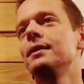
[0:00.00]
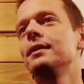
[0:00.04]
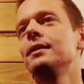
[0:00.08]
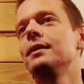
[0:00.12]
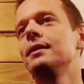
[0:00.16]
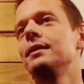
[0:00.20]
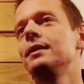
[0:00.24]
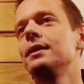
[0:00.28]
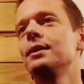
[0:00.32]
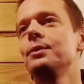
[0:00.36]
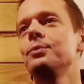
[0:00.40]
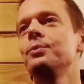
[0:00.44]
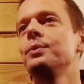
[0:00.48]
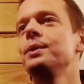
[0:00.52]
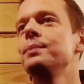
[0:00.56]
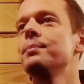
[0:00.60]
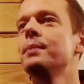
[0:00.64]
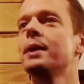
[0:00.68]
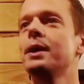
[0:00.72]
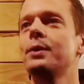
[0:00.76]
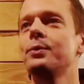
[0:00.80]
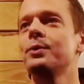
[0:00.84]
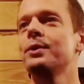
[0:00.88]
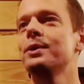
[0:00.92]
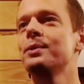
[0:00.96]
that we
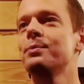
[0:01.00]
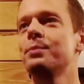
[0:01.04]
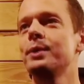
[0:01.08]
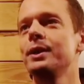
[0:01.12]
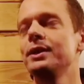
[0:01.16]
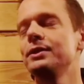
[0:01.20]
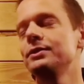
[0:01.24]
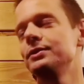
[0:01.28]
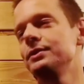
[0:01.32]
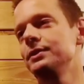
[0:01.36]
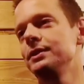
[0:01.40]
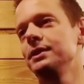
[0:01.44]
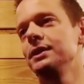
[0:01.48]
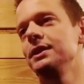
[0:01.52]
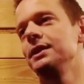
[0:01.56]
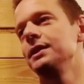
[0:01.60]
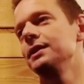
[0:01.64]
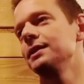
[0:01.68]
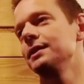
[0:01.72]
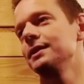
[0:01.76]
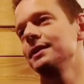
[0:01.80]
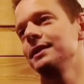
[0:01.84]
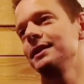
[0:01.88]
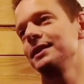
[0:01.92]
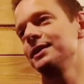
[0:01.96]
might want to bring to the
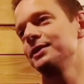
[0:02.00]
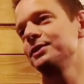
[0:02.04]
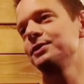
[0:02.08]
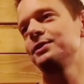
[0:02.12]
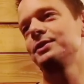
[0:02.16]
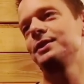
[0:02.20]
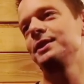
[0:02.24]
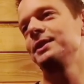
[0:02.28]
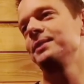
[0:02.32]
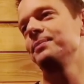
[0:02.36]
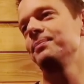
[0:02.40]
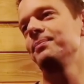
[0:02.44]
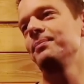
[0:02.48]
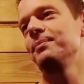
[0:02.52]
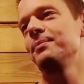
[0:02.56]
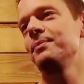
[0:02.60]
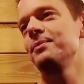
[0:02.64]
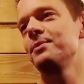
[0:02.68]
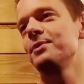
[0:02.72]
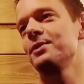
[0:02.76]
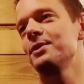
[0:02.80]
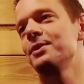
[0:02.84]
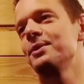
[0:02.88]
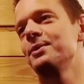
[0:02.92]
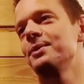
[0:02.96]
industry.
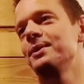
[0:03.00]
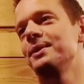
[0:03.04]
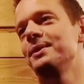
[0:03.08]
So